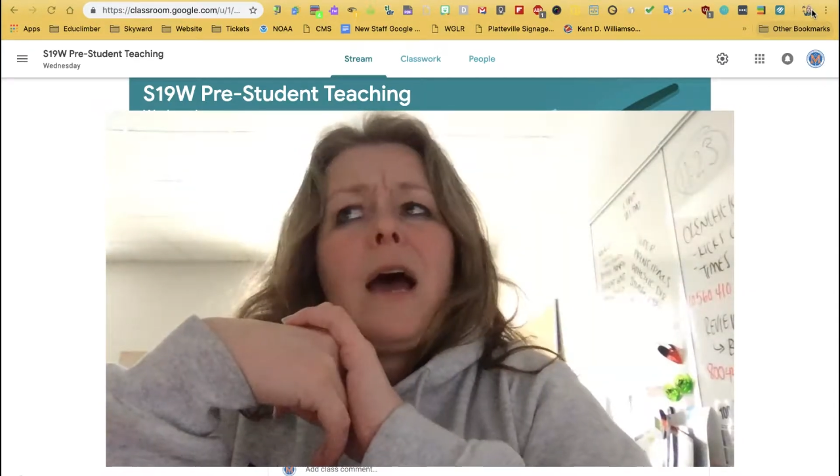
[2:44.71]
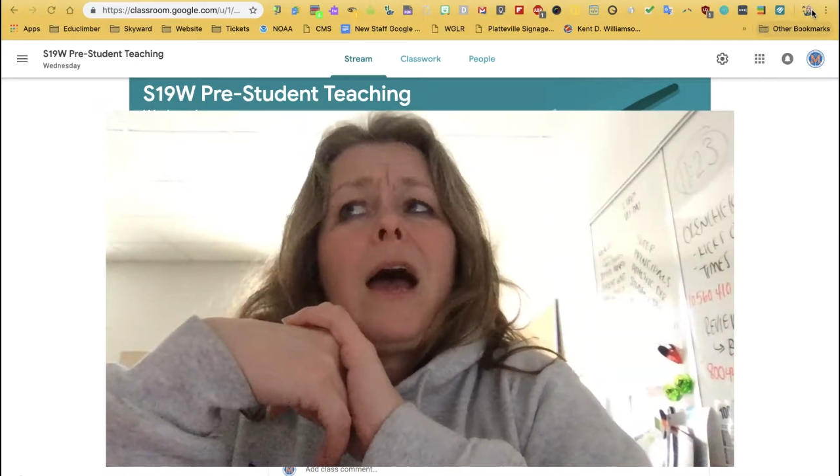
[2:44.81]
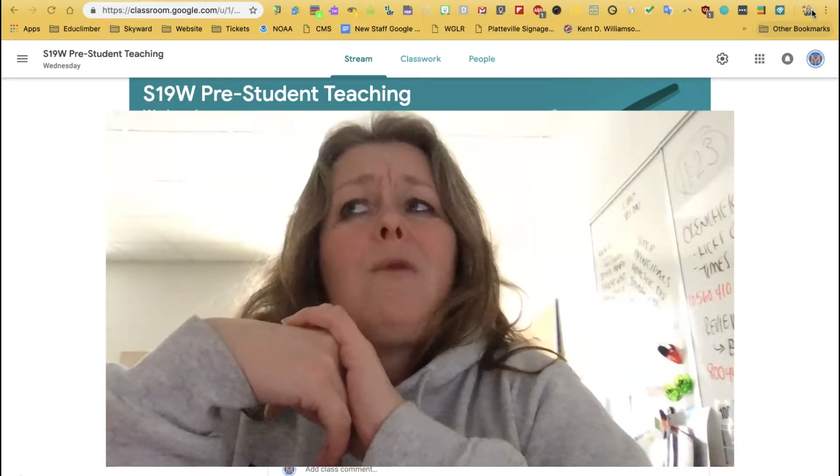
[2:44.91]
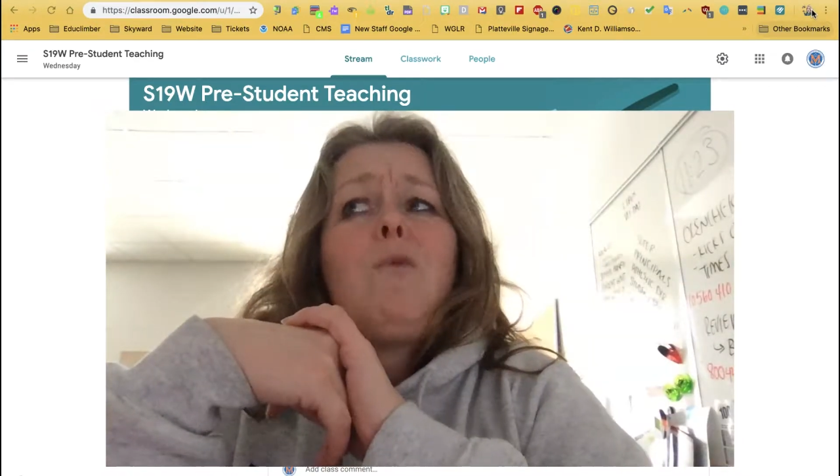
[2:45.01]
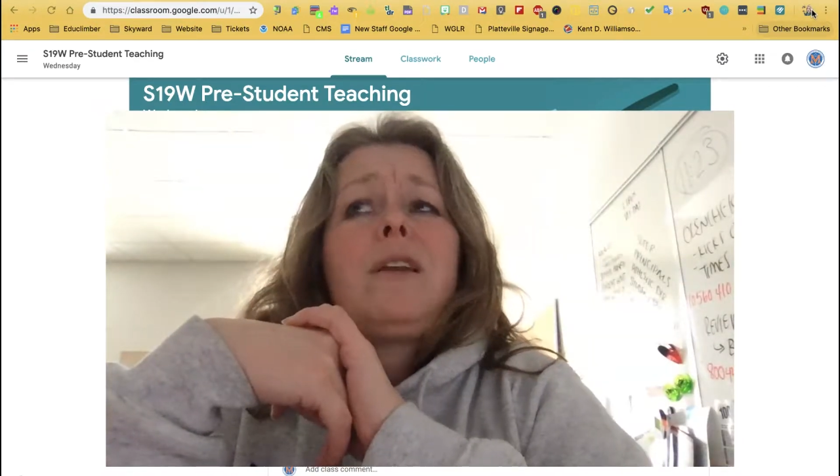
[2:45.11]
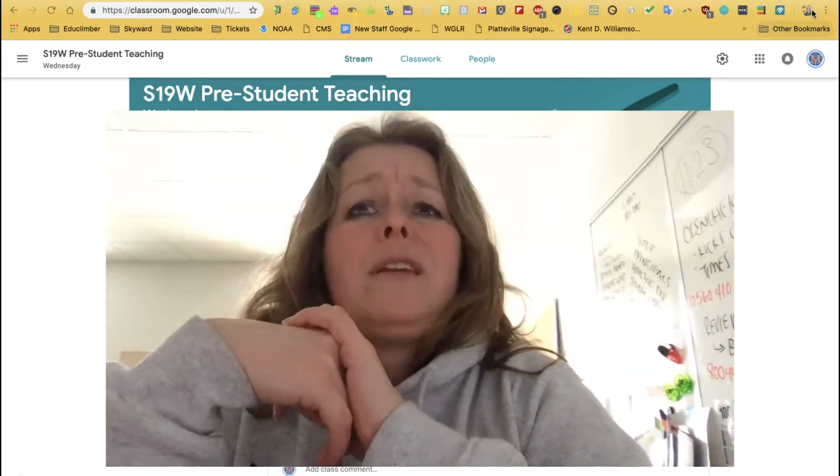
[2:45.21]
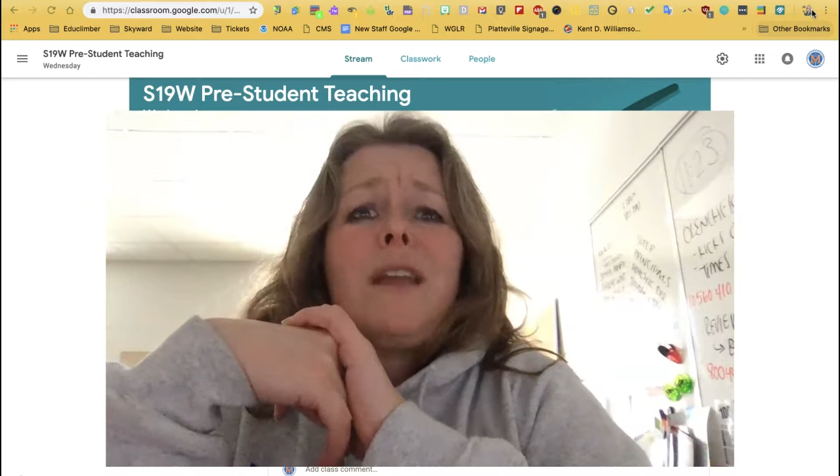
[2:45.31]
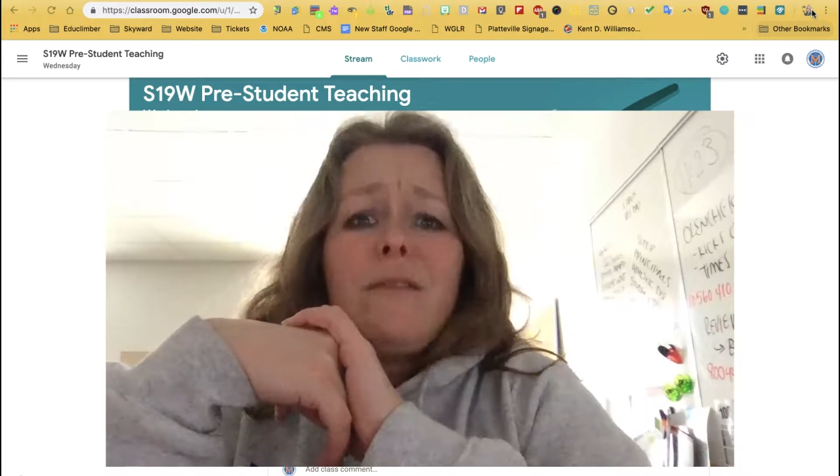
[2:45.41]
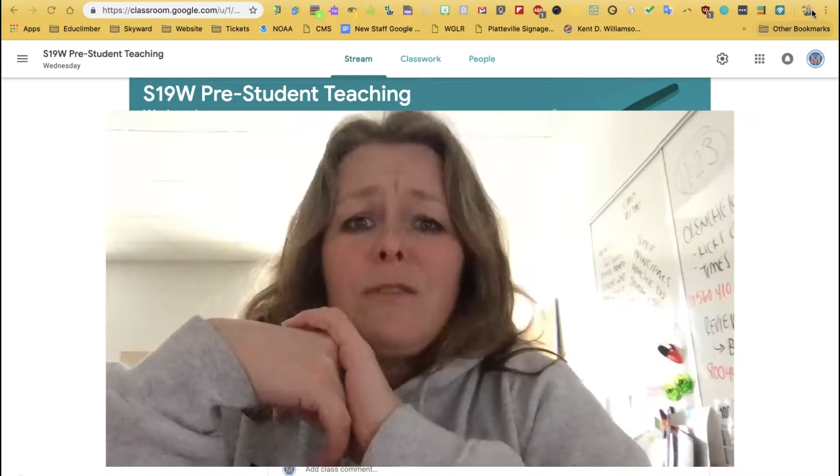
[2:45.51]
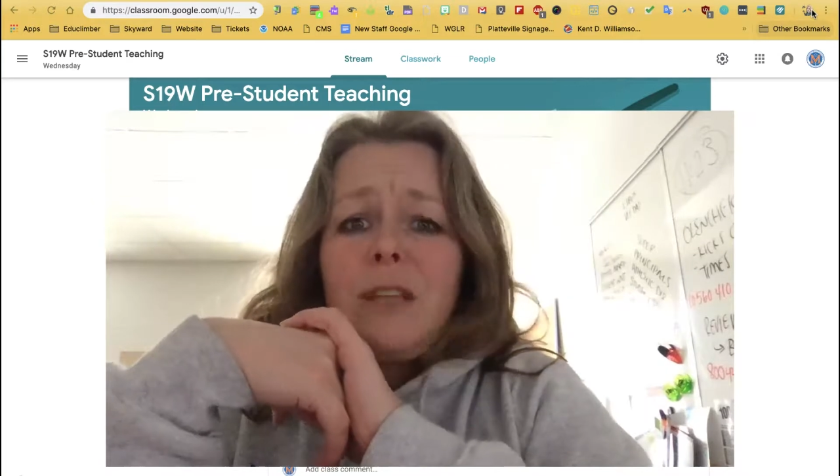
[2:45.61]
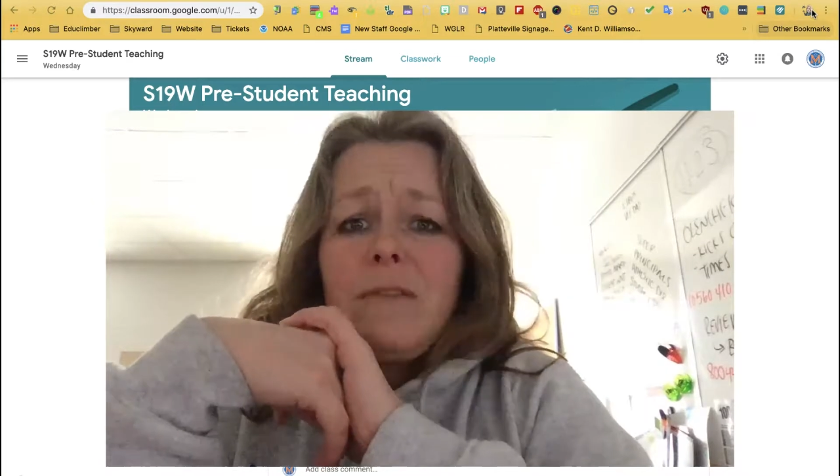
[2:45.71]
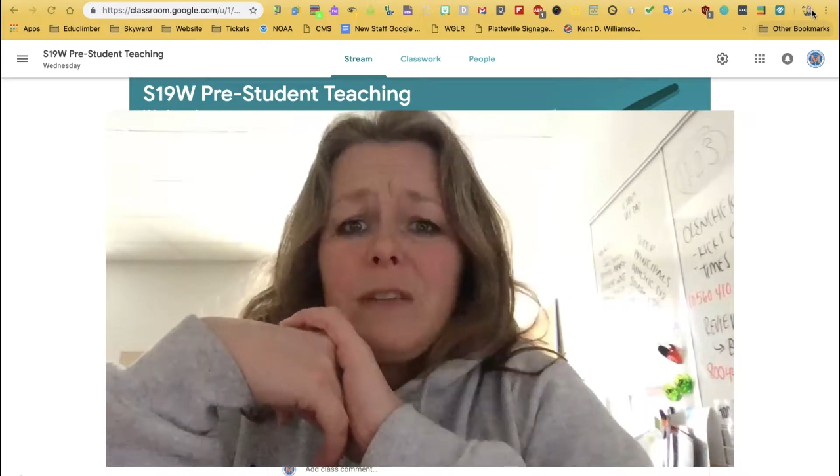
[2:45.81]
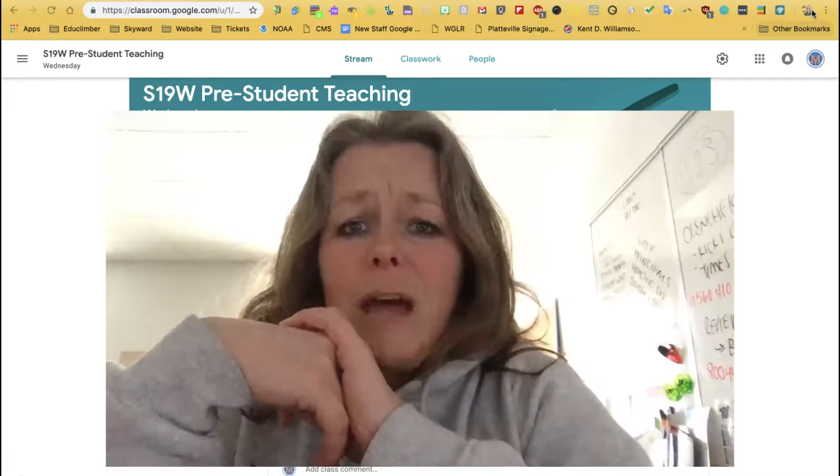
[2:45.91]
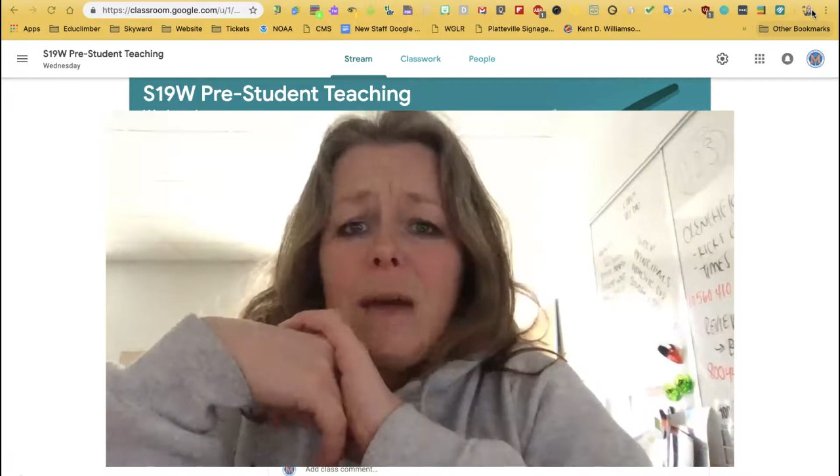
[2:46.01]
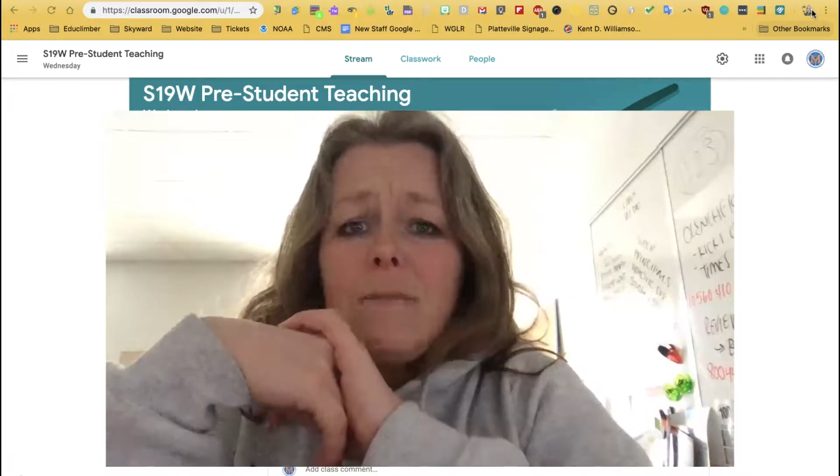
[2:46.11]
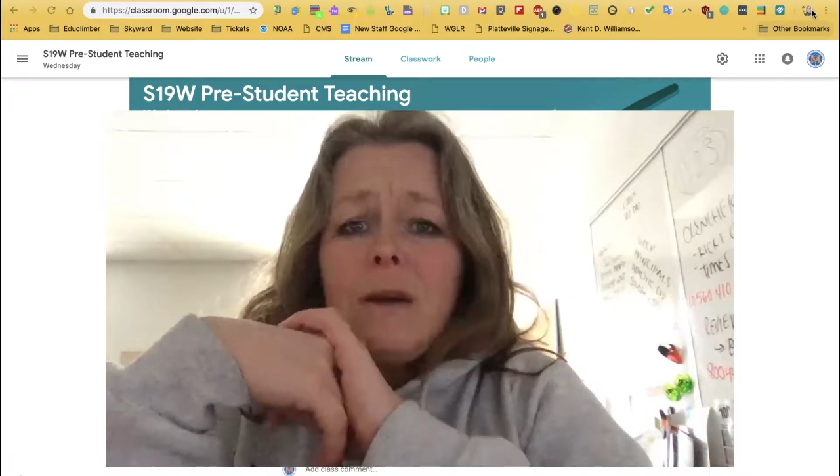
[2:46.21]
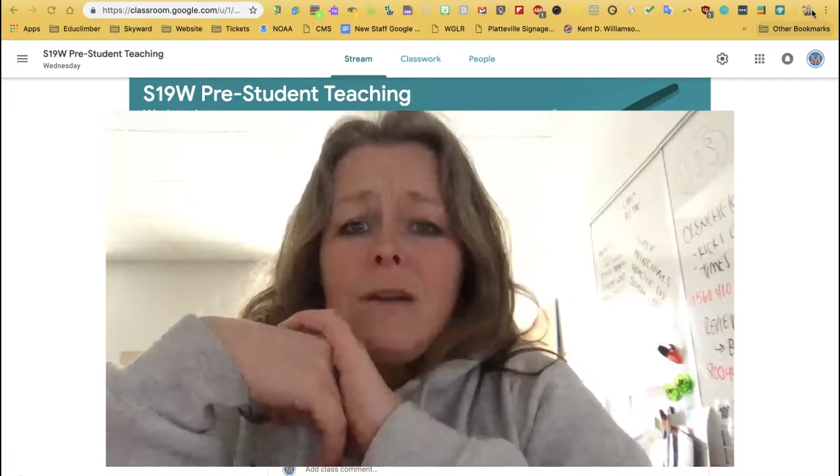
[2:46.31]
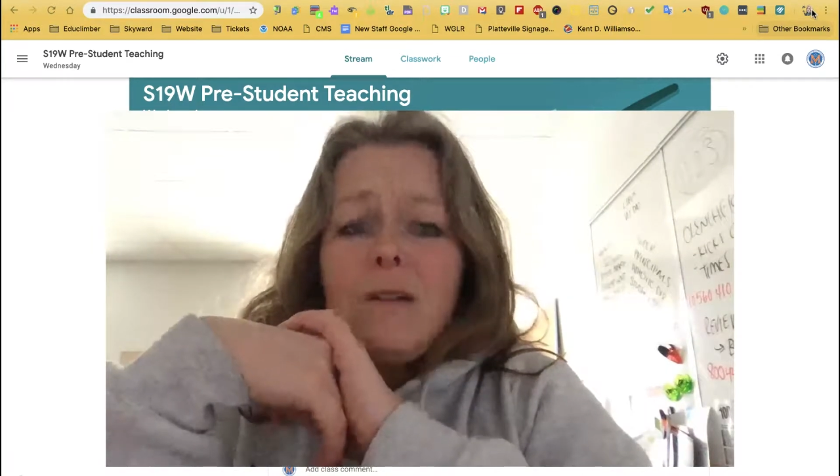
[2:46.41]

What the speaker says: I would never leave a lab